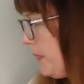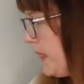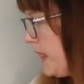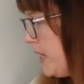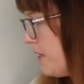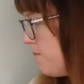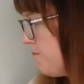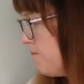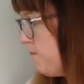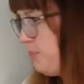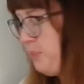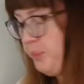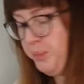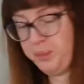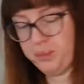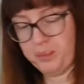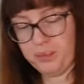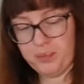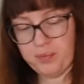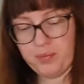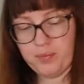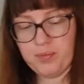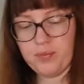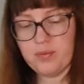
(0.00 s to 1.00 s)

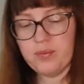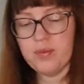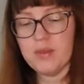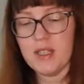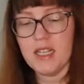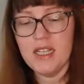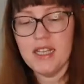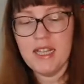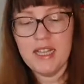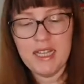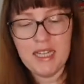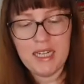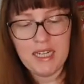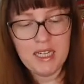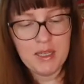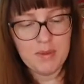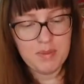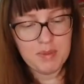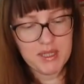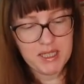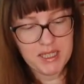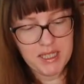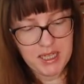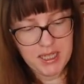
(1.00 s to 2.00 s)
And then the
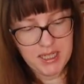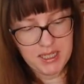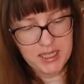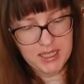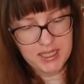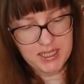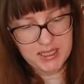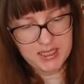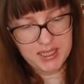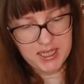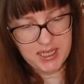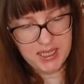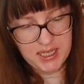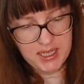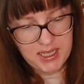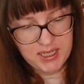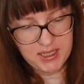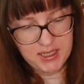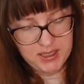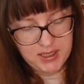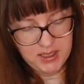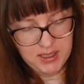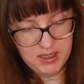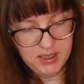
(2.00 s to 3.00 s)
lipstick is
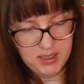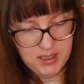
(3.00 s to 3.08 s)
in